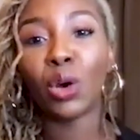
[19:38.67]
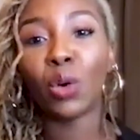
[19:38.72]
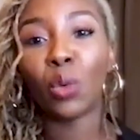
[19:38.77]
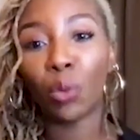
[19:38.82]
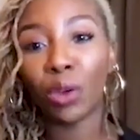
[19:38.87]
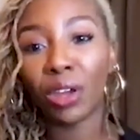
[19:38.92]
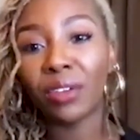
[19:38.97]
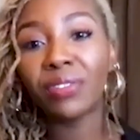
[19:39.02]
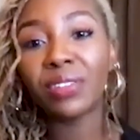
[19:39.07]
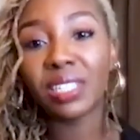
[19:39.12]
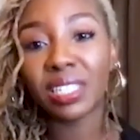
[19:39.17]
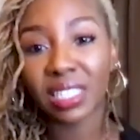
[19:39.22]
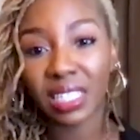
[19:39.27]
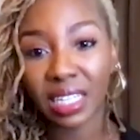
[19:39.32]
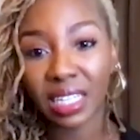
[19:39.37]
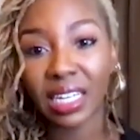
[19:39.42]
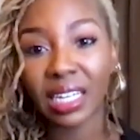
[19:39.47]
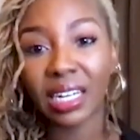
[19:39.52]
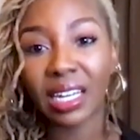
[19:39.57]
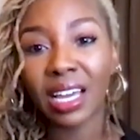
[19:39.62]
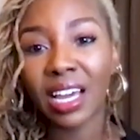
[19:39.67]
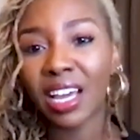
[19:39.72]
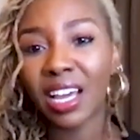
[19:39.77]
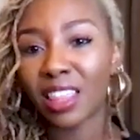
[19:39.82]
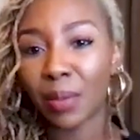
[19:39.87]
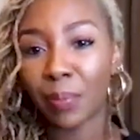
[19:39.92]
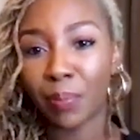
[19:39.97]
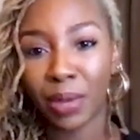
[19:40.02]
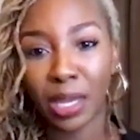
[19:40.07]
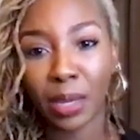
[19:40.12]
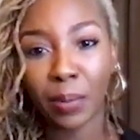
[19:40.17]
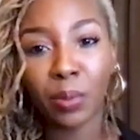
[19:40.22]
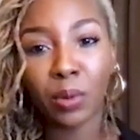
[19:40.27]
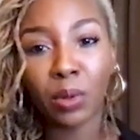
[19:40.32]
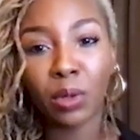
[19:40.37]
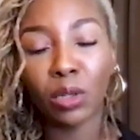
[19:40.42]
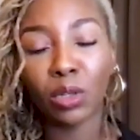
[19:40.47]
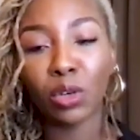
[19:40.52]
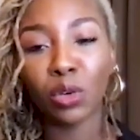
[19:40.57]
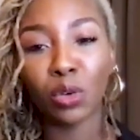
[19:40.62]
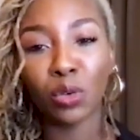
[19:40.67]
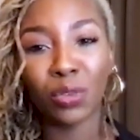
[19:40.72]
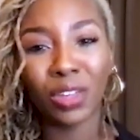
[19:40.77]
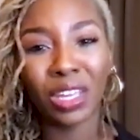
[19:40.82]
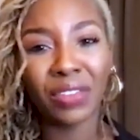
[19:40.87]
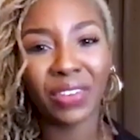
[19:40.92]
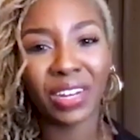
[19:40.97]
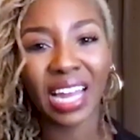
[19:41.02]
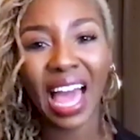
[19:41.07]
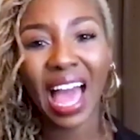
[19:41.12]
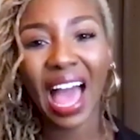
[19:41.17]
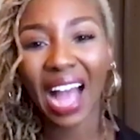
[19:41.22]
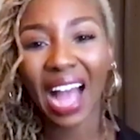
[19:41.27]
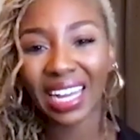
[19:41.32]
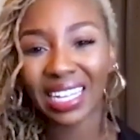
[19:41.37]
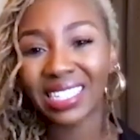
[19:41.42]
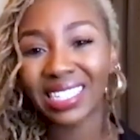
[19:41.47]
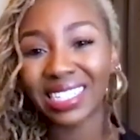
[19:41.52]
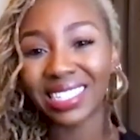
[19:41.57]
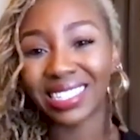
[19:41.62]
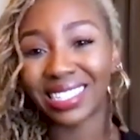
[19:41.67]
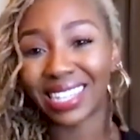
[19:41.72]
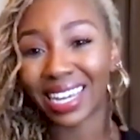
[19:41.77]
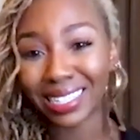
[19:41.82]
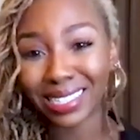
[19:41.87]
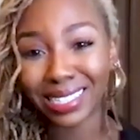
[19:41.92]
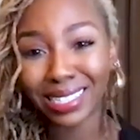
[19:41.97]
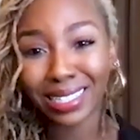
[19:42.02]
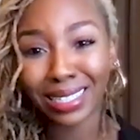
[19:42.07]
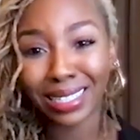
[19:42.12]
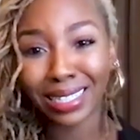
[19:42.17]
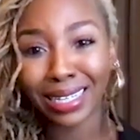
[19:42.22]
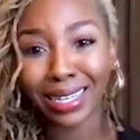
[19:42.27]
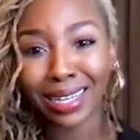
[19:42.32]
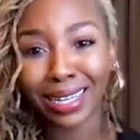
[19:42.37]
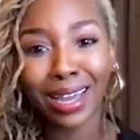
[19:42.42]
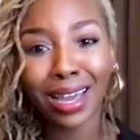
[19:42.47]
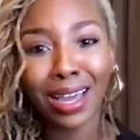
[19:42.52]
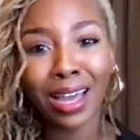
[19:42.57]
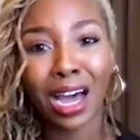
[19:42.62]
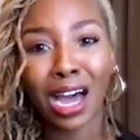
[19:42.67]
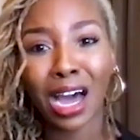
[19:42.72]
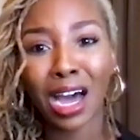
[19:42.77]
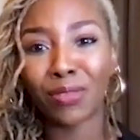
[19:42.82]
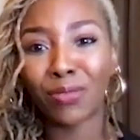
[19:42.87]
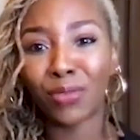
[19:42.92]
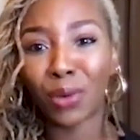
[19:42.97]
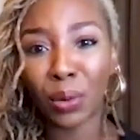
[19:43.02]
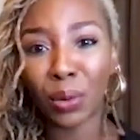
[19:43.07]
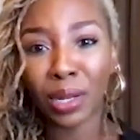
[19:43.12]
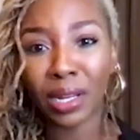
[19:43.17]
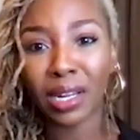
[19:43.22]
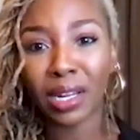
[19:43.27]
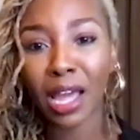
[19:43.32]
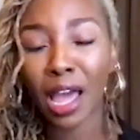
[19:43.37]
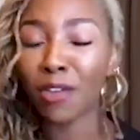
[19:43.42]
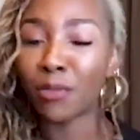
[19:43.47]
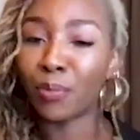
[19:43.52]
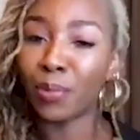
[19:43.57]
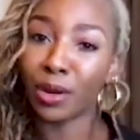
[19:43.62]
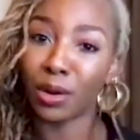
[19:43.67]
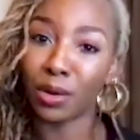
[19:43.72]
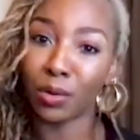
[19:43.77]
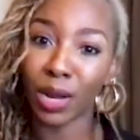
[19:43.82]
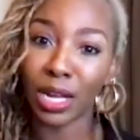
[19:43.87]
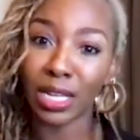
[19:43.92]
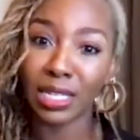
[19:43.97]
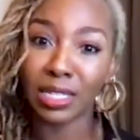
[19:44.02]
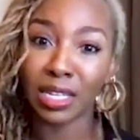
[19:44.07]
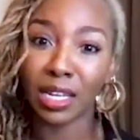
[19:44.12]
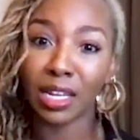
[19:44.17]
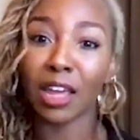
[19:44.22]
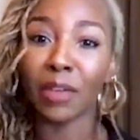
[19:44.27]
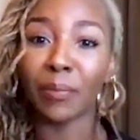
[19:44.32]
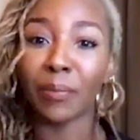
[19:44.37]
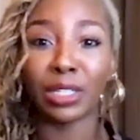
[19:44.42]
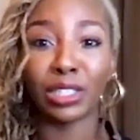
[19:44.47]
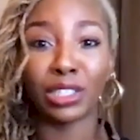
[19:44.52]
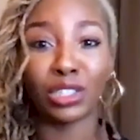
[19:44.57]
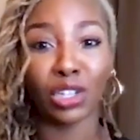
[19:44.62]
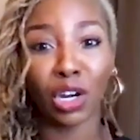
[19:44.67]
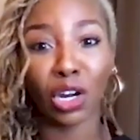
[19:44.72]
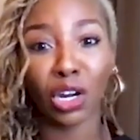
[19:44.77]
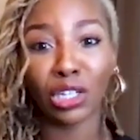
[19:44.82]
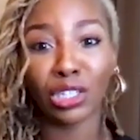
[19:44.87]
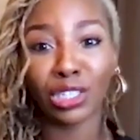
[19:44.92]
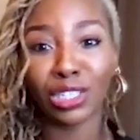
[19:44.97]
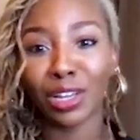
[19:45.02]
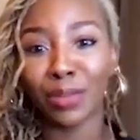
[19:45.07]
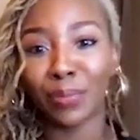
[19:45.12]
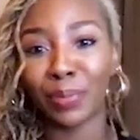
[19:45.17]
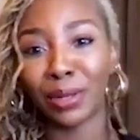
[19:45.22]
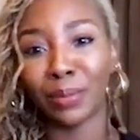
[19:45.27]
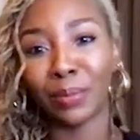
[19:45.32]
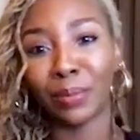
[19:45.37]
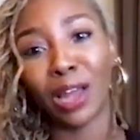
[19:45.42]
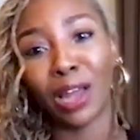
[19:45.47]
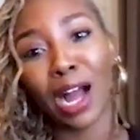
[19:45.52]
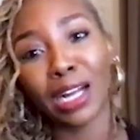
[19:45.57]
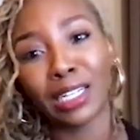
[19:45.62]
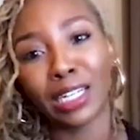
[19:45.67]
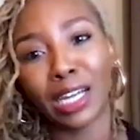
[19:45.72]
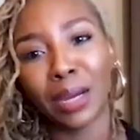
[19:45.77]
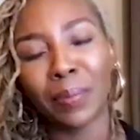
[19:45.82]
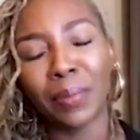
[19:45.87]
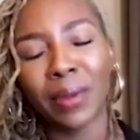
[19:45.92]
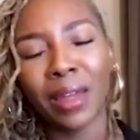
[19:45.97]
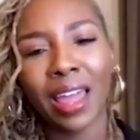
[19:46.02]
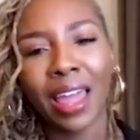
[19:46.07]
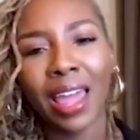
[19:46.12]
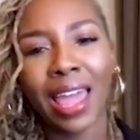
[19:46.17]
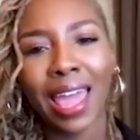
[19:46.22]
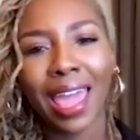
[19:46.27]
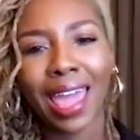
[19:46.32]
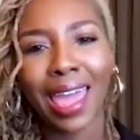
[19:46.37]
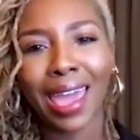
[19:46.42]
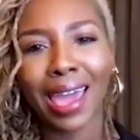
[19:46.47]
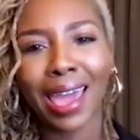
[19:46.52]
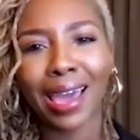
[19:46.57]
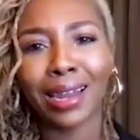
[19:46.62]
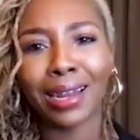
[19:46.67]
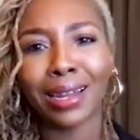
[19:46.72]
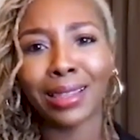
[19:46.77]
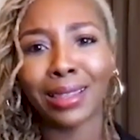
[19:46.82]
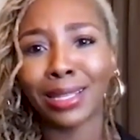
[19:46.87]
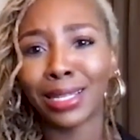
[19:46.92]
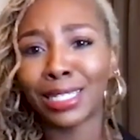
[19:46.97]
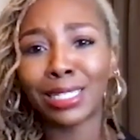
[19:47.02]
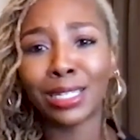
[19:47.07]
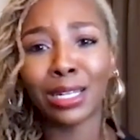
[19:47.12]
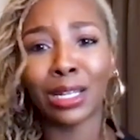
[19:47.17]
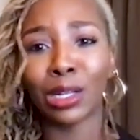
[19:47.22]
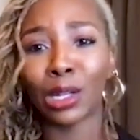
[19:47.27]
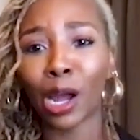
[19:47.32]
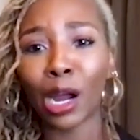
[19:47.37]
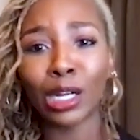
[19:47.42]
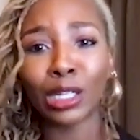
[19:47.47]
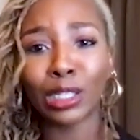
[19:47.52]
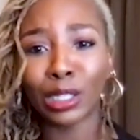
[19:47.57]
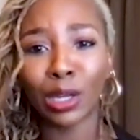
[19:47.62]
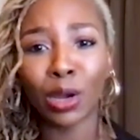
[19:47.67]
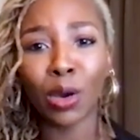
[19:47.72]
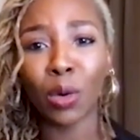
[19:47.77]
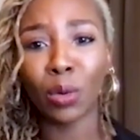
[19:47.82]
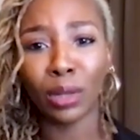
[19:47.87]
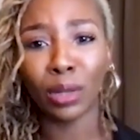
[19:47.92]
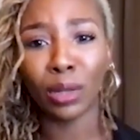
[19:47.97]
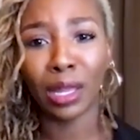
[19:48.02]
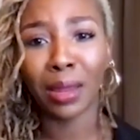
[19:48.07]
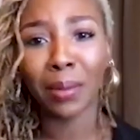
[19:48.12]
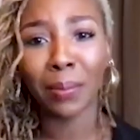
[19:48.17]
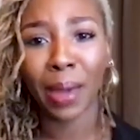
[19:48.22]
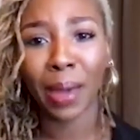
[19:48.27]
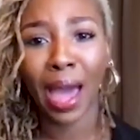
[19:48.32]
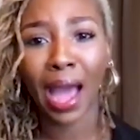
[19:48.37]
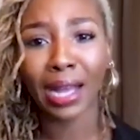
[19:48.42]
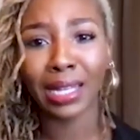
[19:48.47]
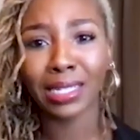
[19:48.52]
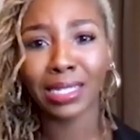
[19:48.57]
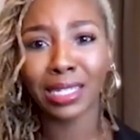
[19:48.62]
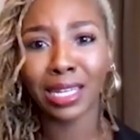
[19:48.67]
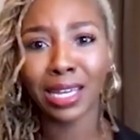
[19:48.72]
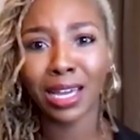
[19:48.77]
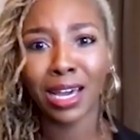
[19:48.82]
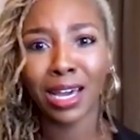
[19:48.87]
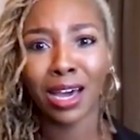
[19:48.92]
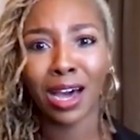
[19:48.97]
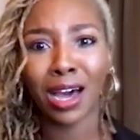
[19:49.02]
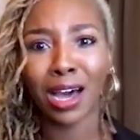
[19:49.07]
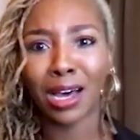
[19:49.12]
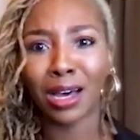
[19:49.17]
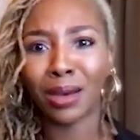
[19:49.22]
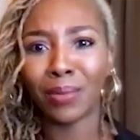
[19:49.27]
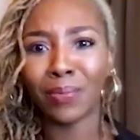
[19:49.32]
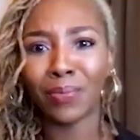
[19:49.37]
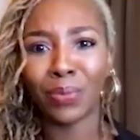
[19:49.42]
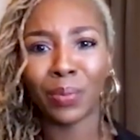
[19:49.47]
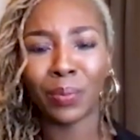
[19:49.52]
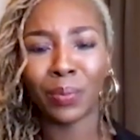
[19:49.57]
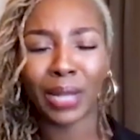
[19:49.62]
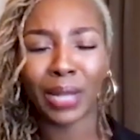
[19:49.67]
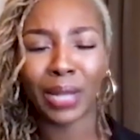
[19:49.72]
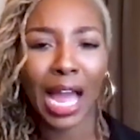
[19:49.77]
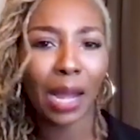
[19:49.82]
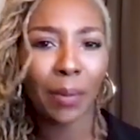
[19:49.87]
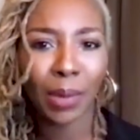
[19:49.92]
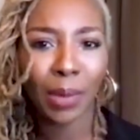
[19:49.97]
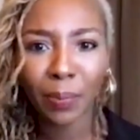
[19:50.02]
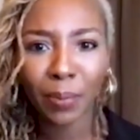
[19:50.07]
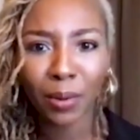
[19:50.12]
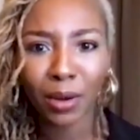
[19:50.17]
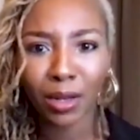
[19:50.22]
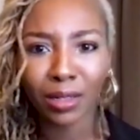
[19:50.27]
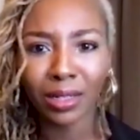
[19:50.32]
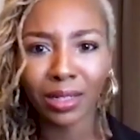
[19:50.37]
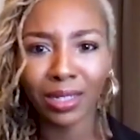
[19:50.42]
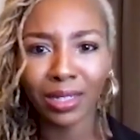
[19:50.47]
We've seen that people who've even accidentally voted have been arrested, have been charged, have been locked up. And this largely only impacts Black people.